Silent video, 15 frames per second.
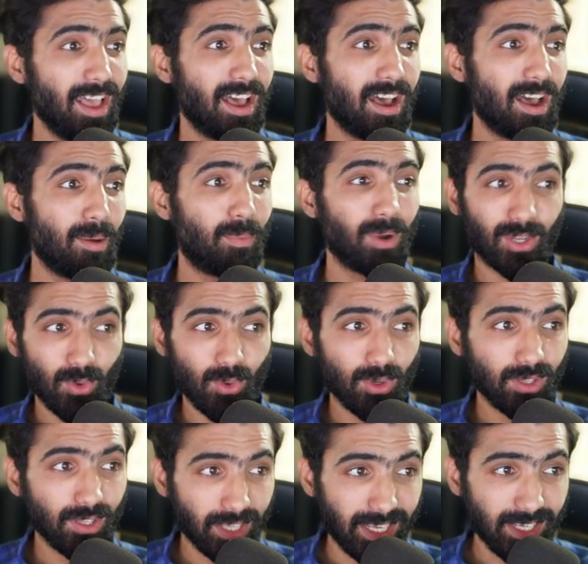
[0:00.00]
but
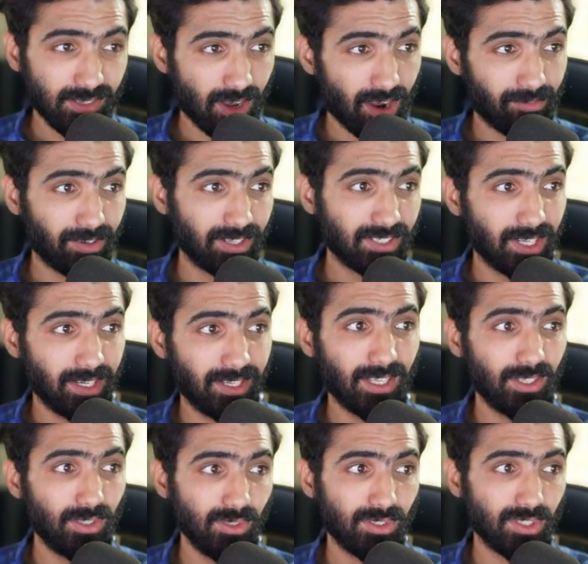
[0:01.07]
Google is offering Stadia
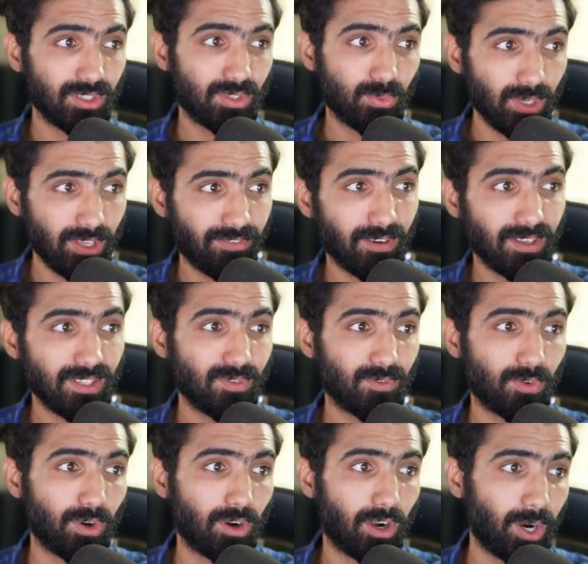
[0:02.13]
users refunds
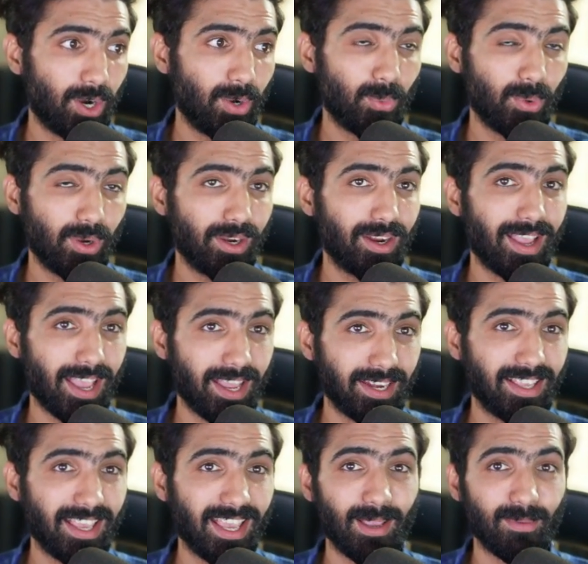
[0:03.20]
for hardware
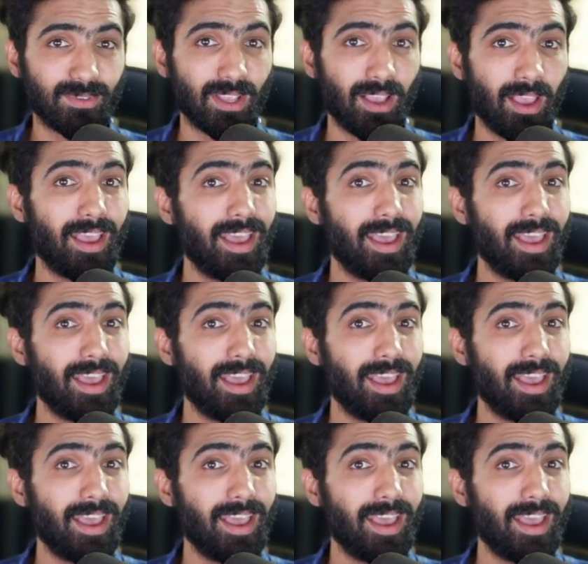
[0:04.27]
and games.